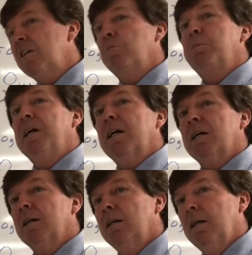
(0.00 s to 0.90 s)
your pick
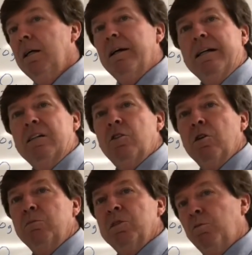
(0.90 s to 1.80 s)
in
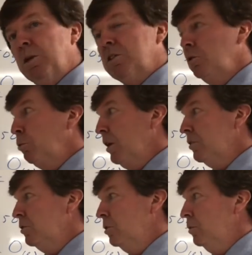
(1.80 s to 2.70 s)
terms of which you'd rather
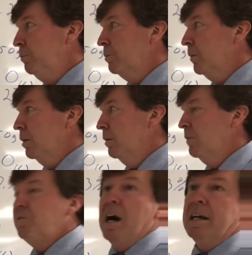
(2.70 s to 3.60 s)
do.
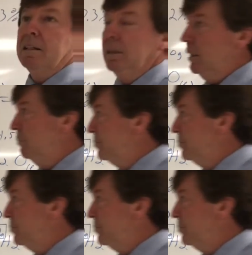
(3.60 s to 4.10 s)
Finally,